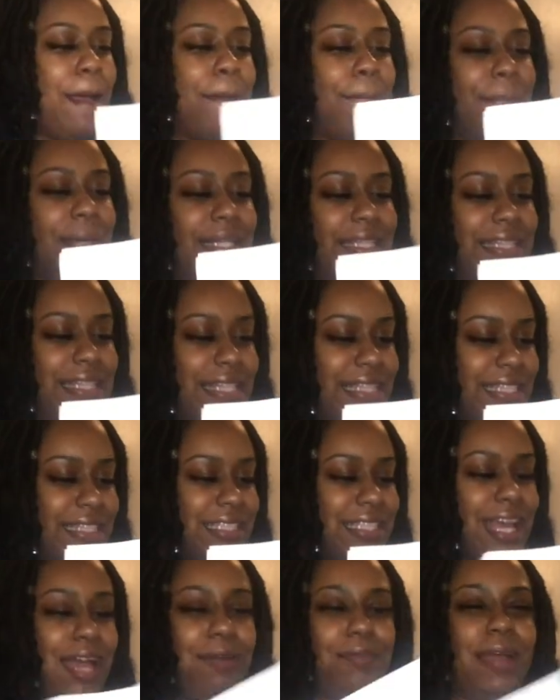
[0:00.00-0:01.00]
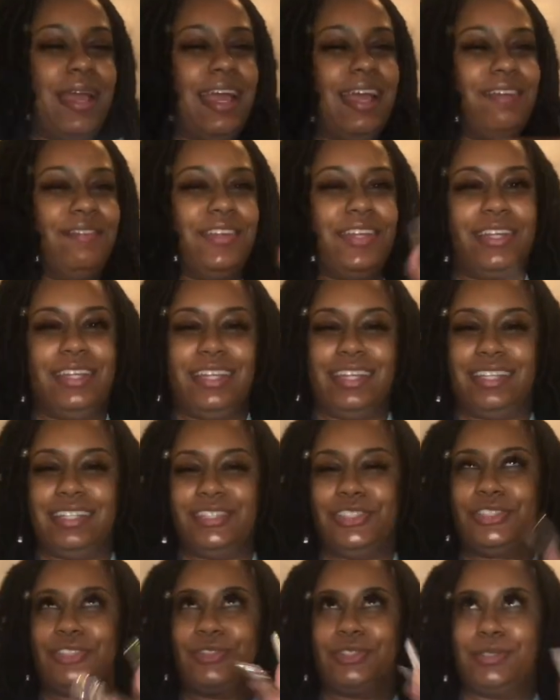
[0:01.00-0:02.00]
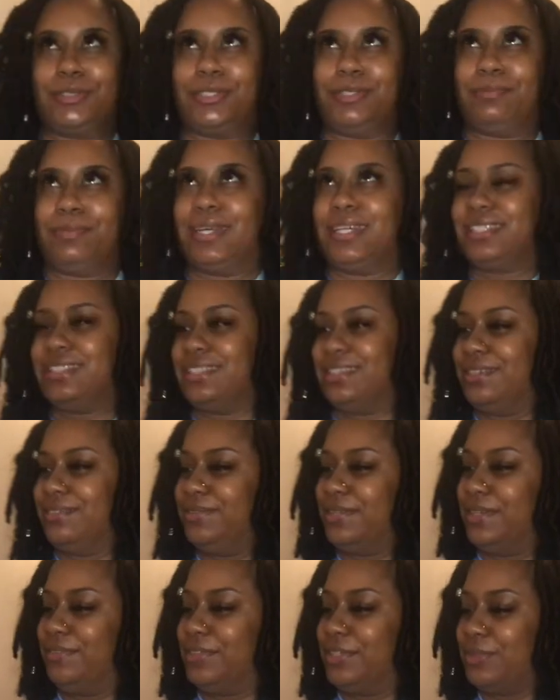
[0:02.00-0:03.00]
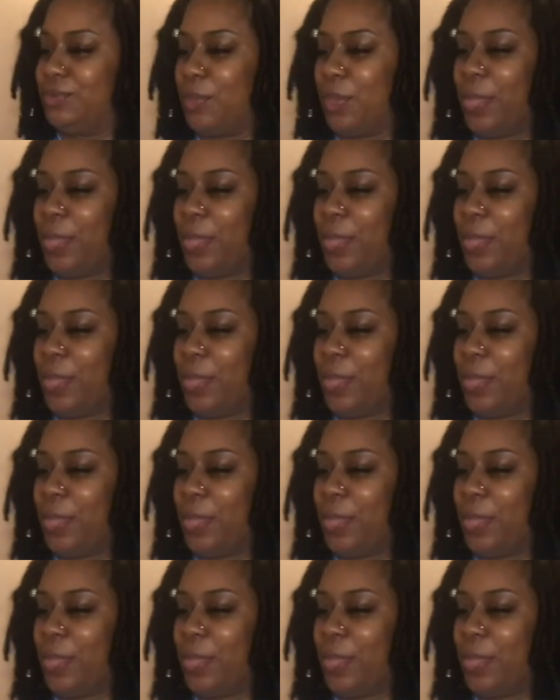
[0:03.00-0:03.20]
But this, I'm gonna have it in the description box or whatever.